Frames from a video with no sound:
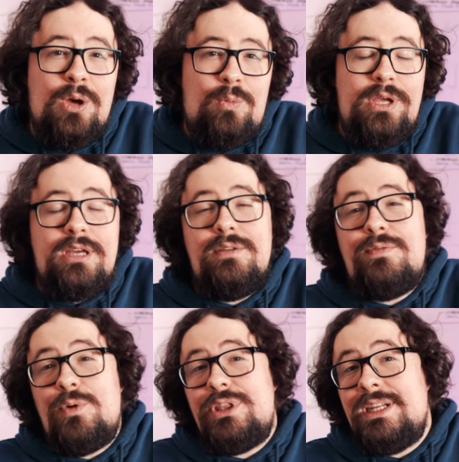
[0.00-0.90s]
we can
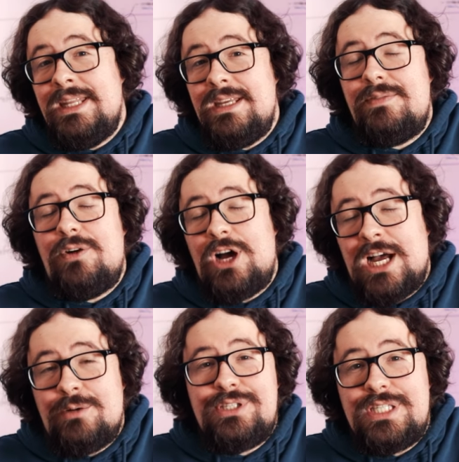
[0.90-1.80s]
avoid the need for
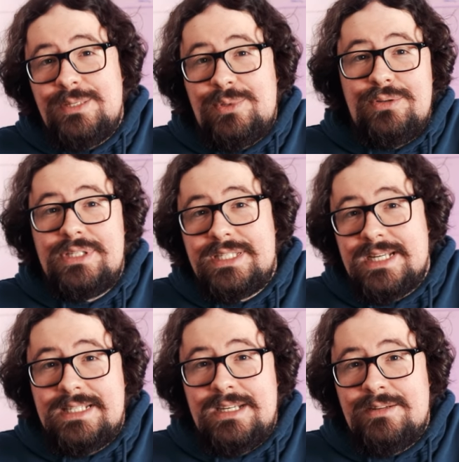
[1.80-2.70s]
our CPU to
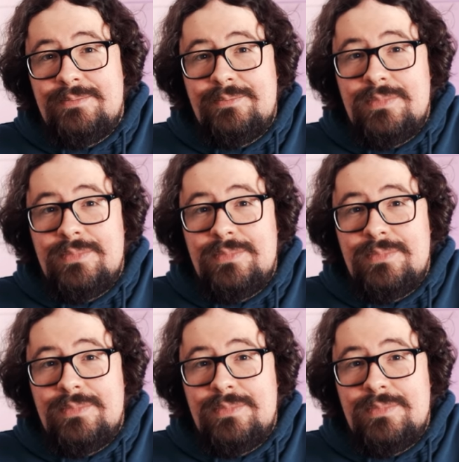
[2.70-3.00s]
set in.